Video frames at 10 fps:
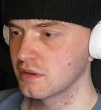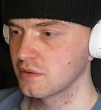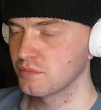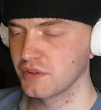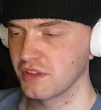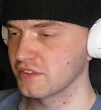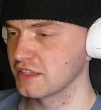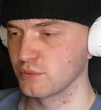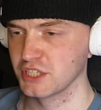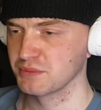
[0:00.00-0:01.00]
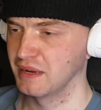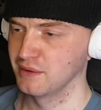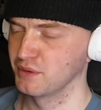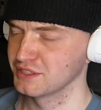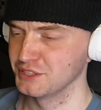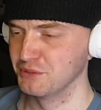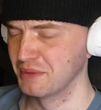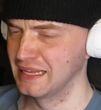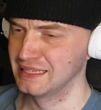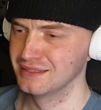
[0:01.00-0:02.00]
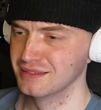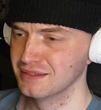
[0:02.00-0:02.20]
But not that wish, man. What do you mean?